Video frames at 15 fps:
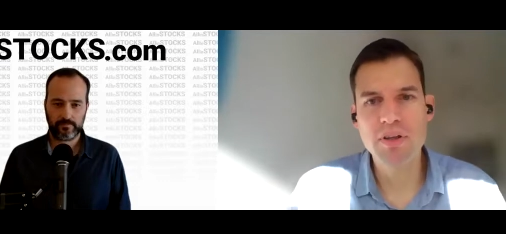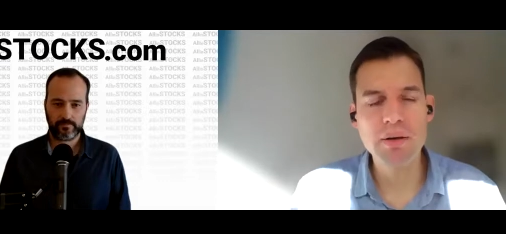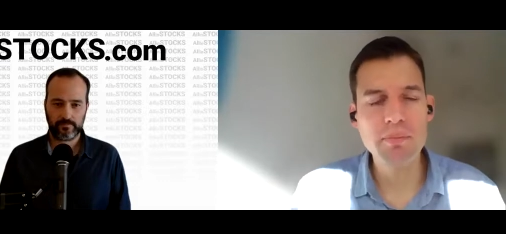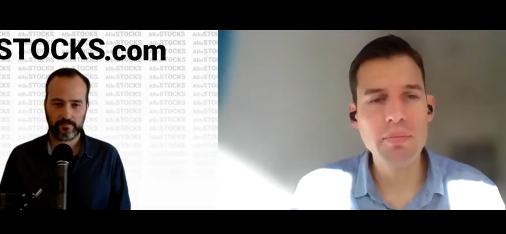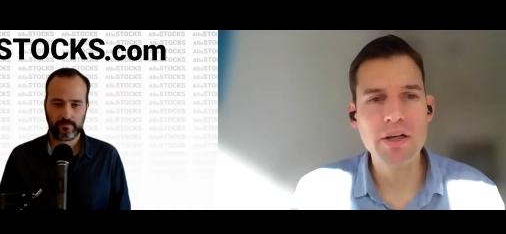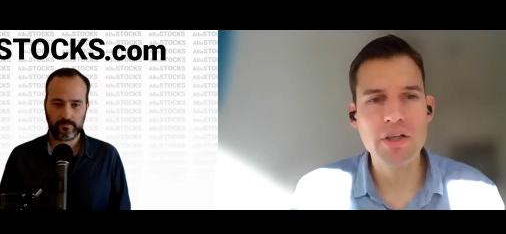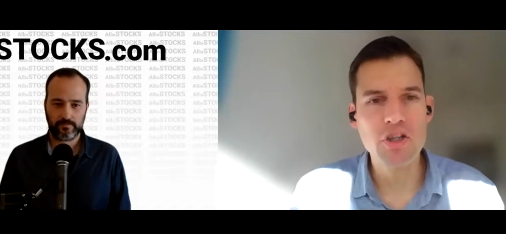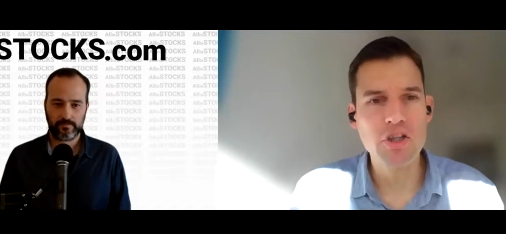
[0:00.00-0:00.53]

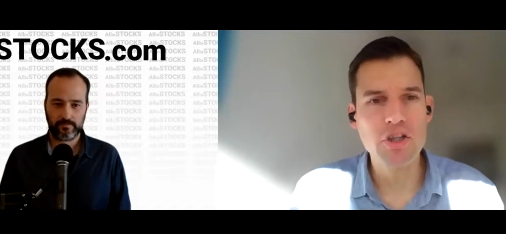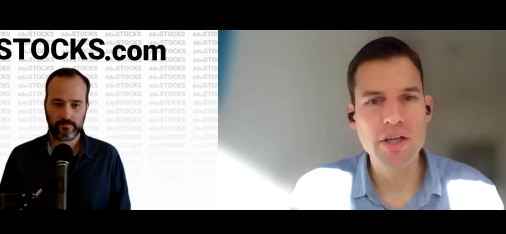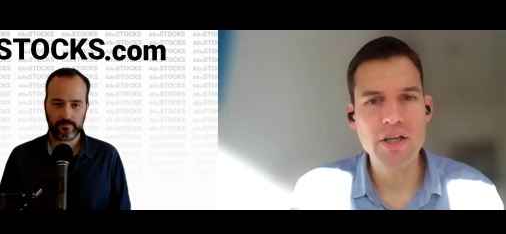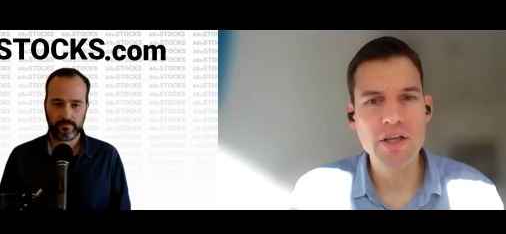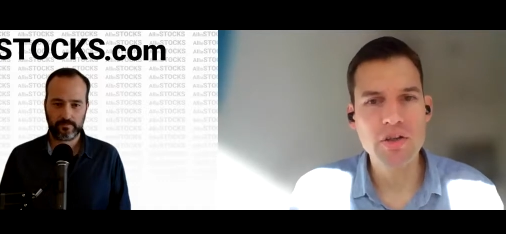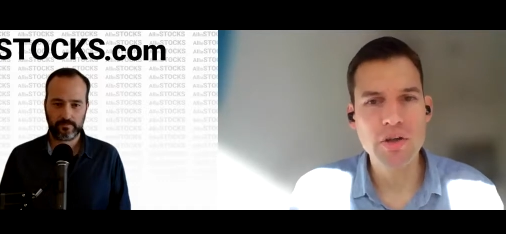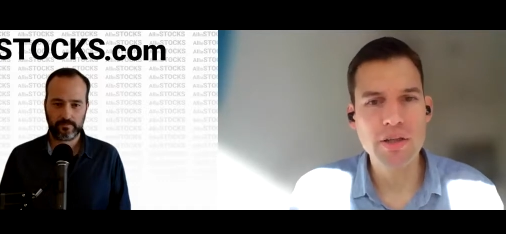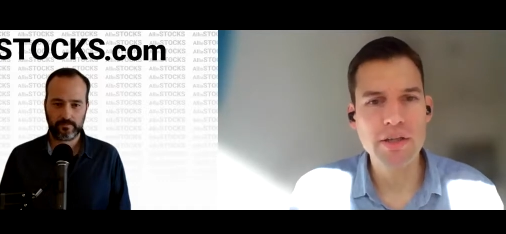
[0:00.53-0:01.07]
Speaker 1: done much uh,
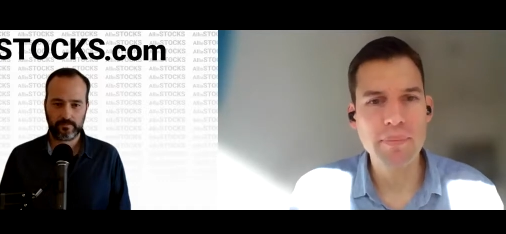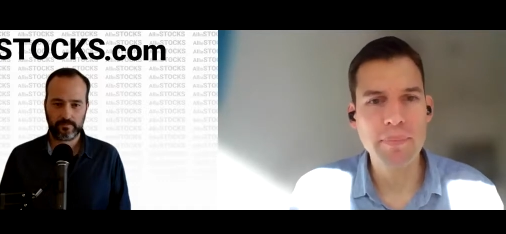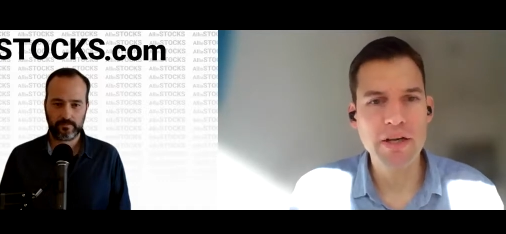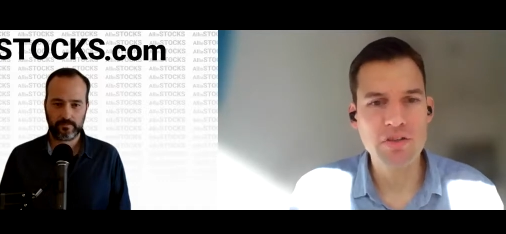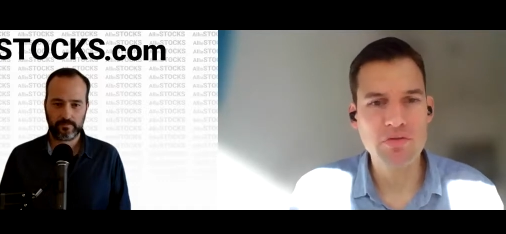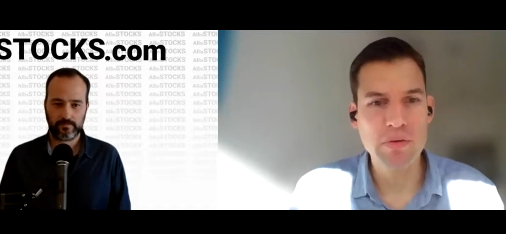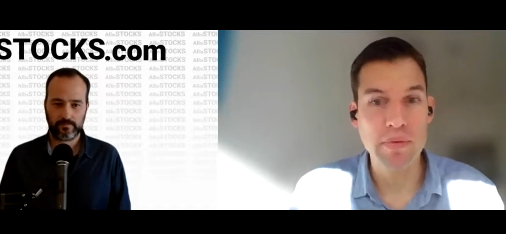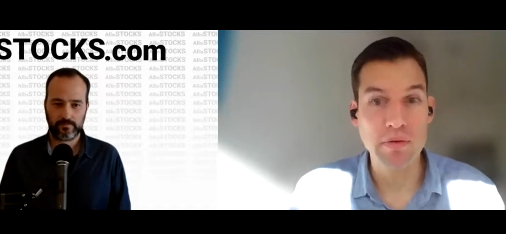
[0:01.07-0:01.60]
in the
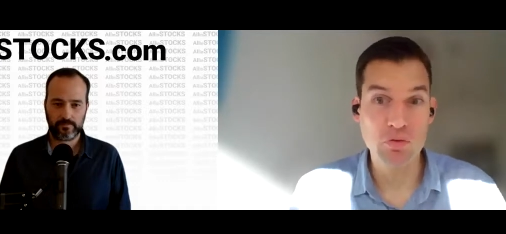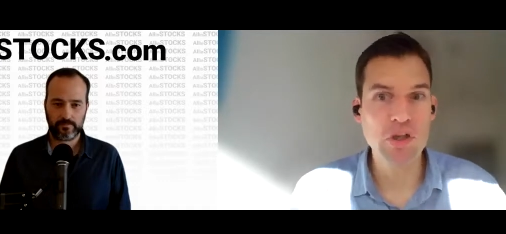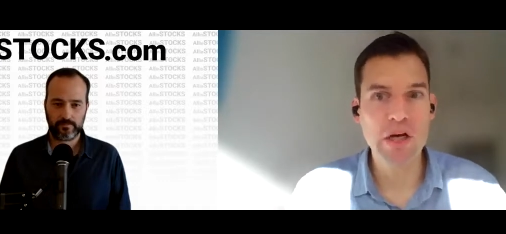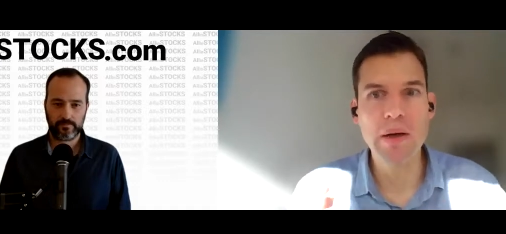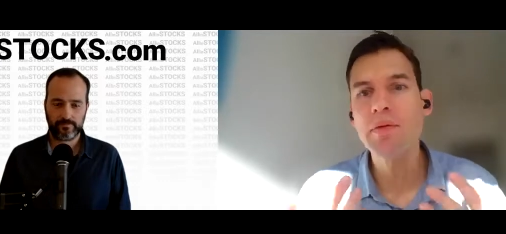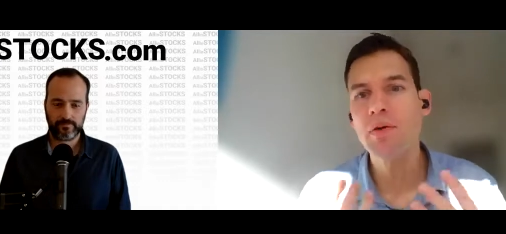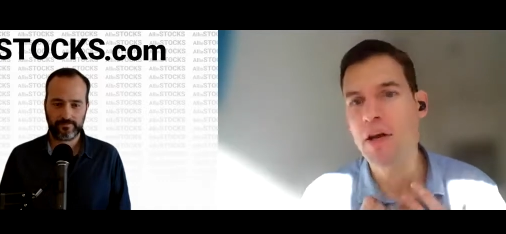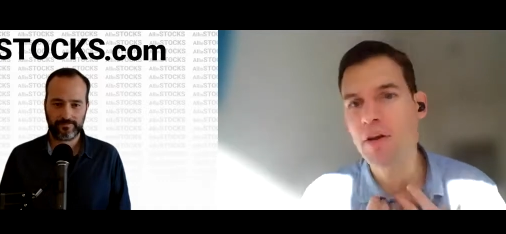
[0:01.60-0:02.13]
past three months, which
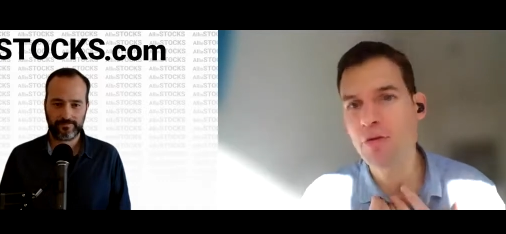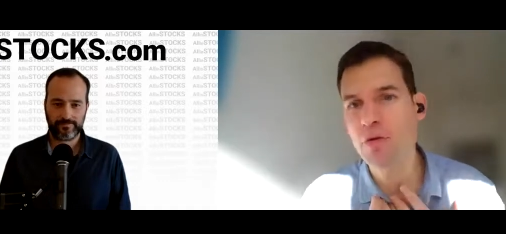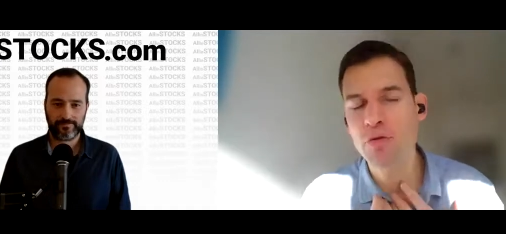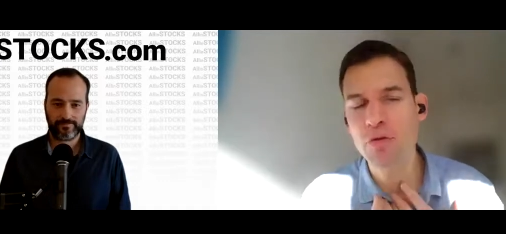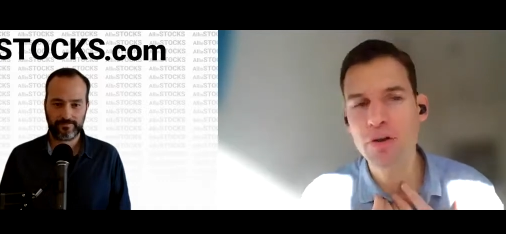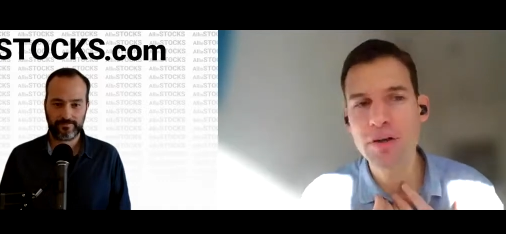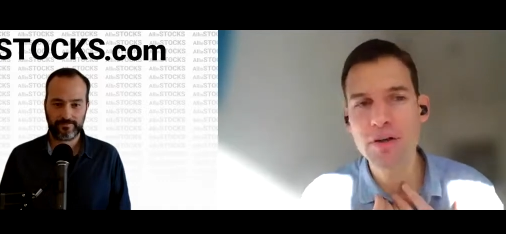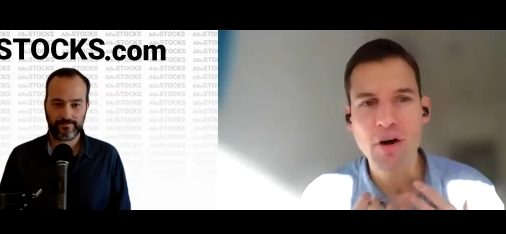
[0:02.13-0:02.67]
I'm grateful
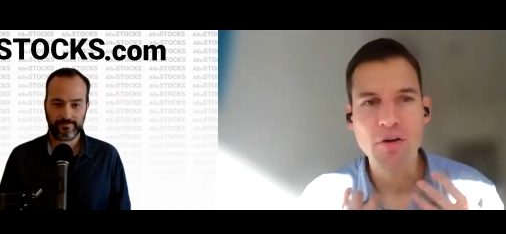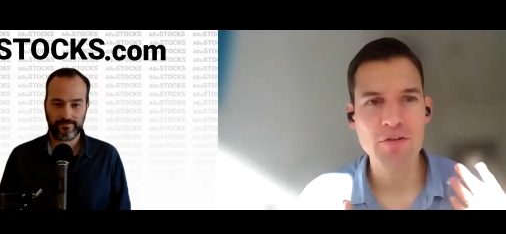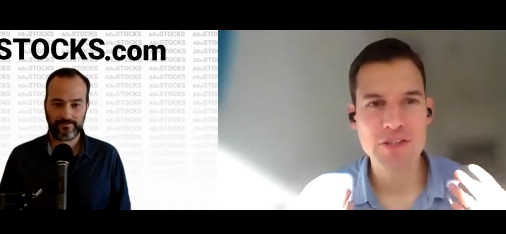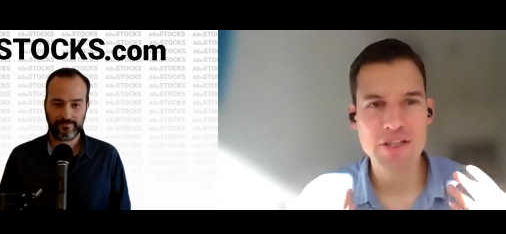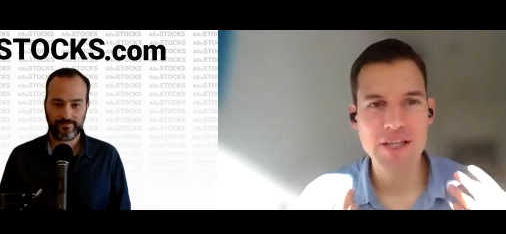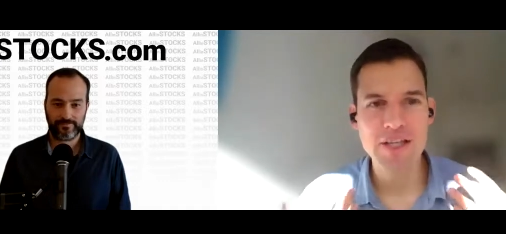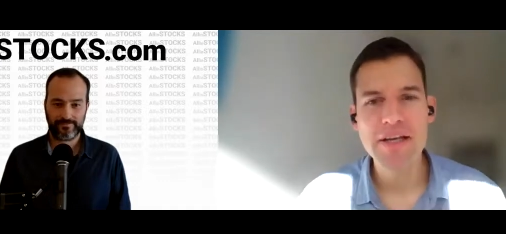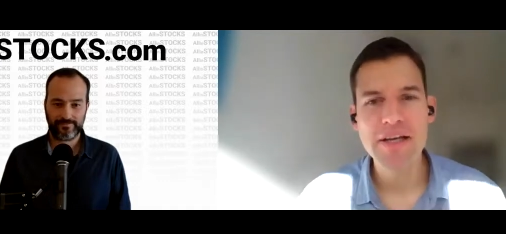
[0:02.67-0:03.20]
for,
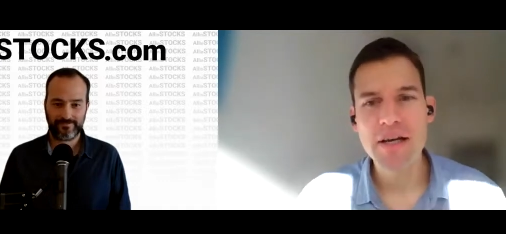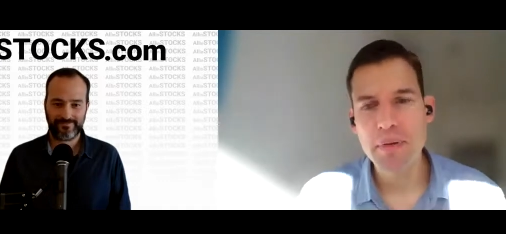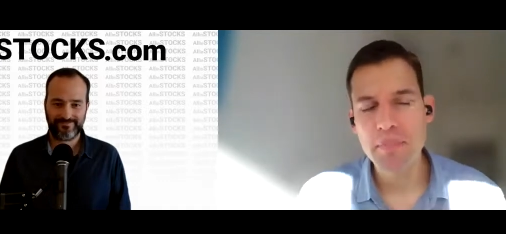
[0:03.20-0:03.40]
obviously.